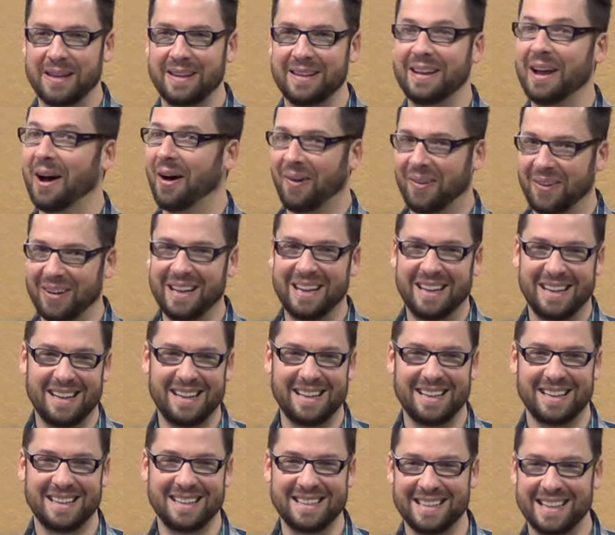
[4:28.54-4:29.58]
No,
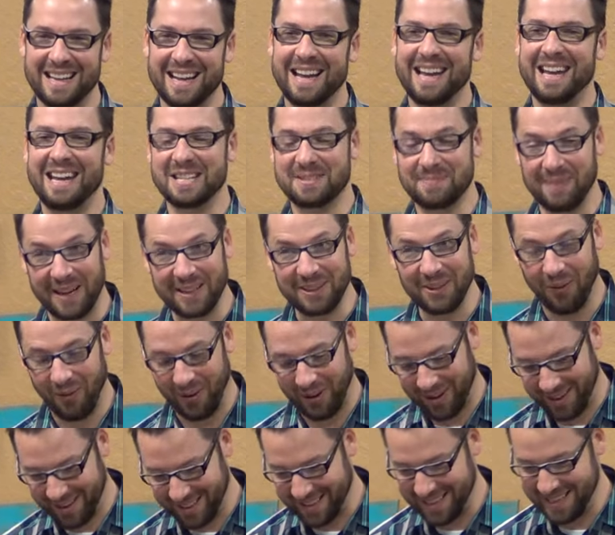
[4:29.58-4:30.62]
he's my
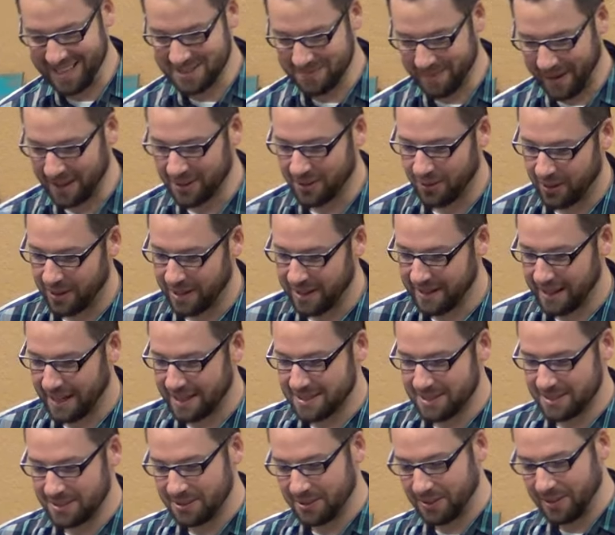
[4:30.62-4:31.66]
Lord. He's my Lord. And
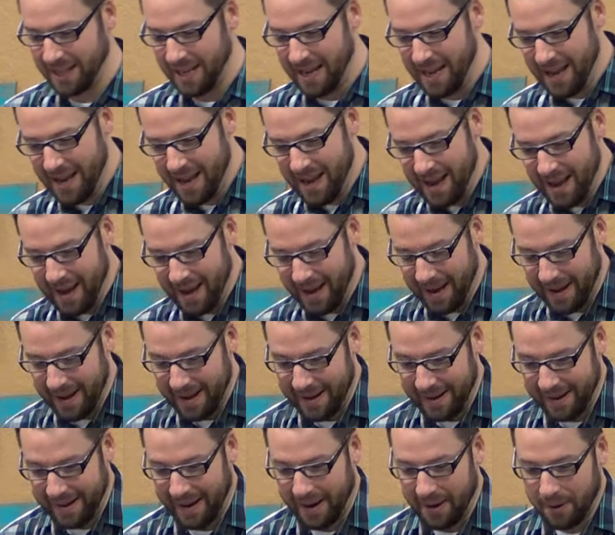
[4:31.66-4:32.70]
that's the truth.
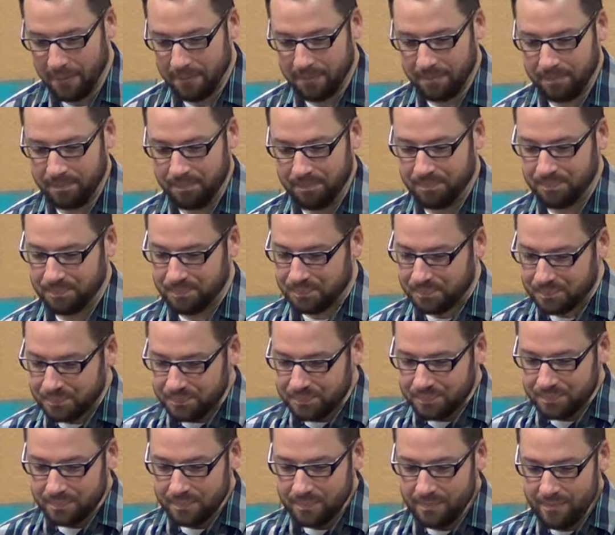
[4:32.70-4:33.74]
Now,
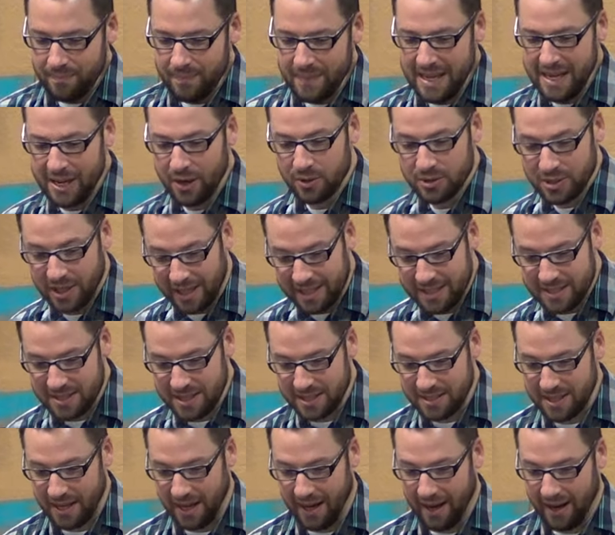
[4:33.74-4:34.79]
he goes on, it
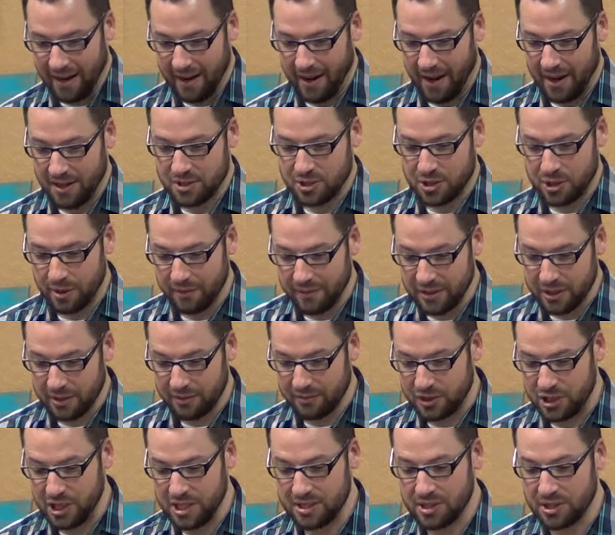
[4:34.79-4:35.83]
says, a servant
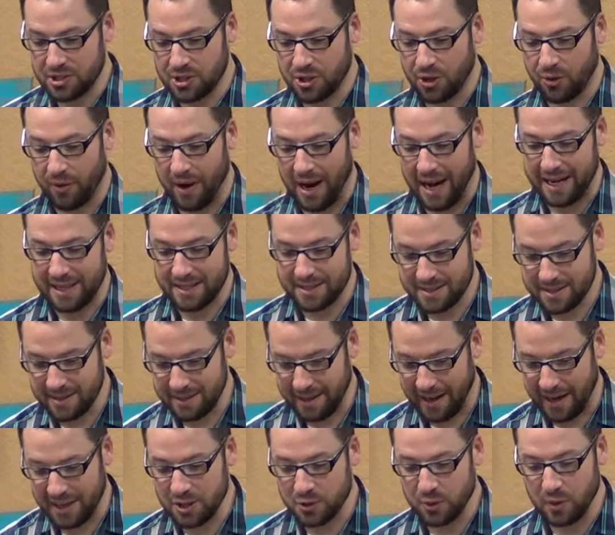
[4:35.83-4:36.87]
of Jesus Christ.
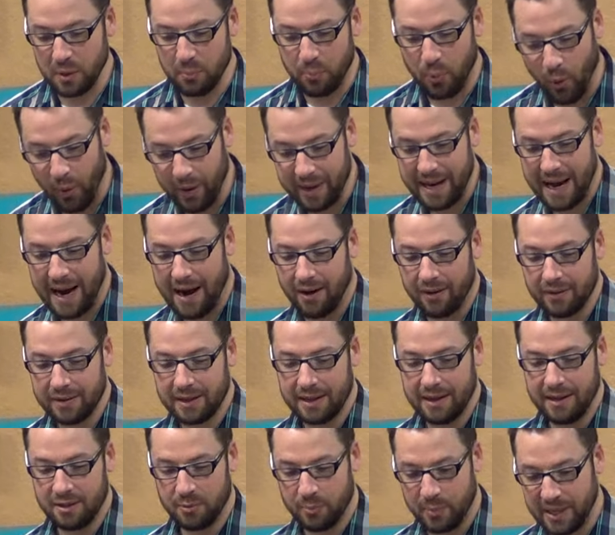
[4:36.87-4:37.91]
Now, I just want to point out
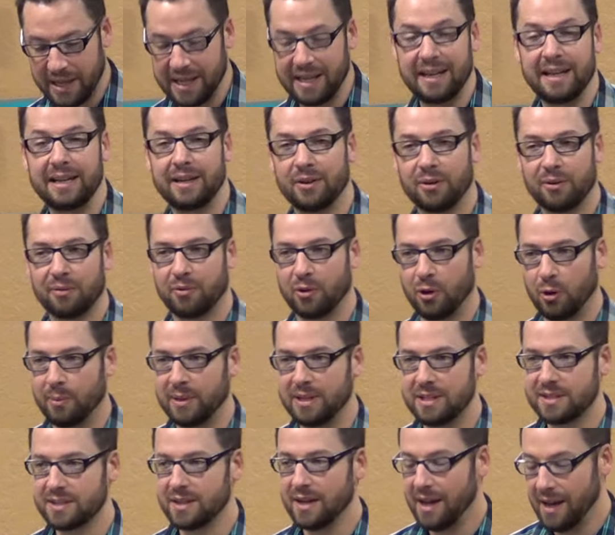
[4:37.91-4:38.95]
at the beginning here of
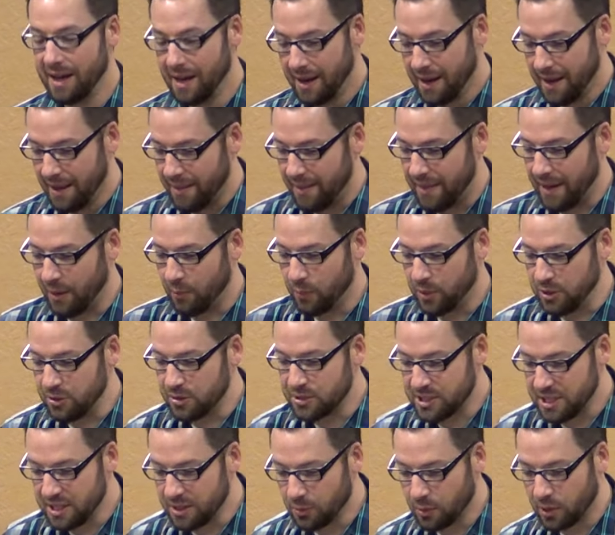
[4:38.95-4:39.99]
Romans that when you
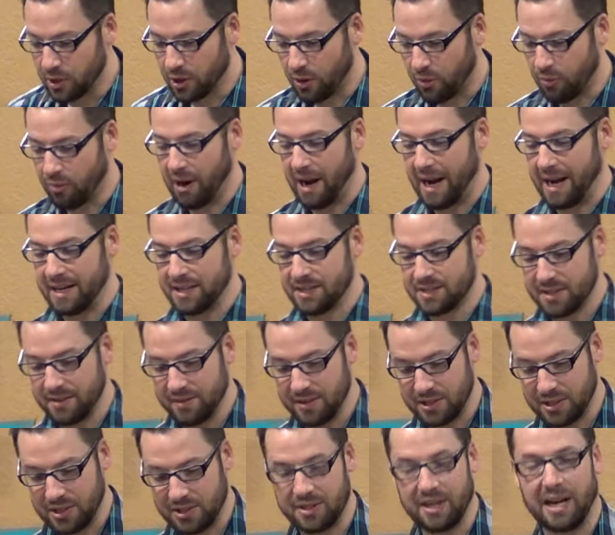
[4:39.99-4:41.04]
see the word Christ,
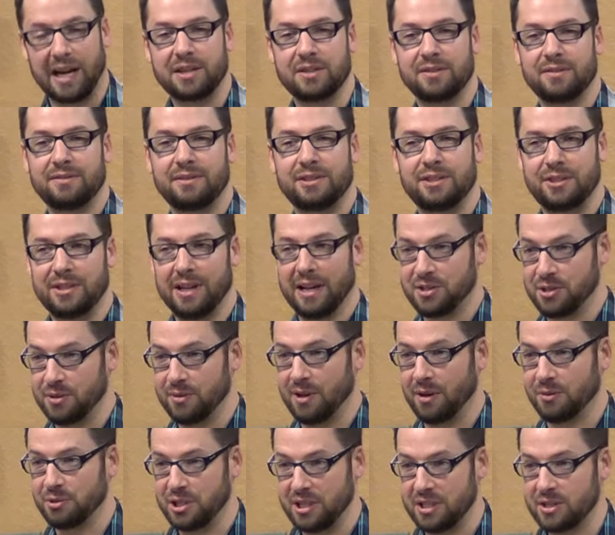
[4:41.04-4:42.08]
this is not, as you
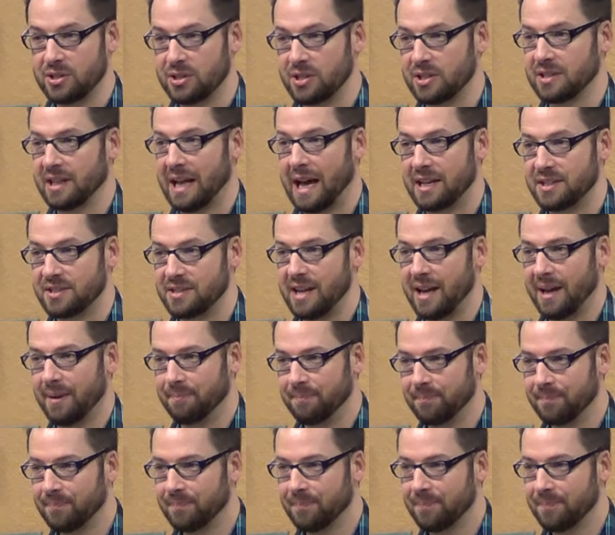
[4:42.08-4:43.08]
know, Jesus' last name.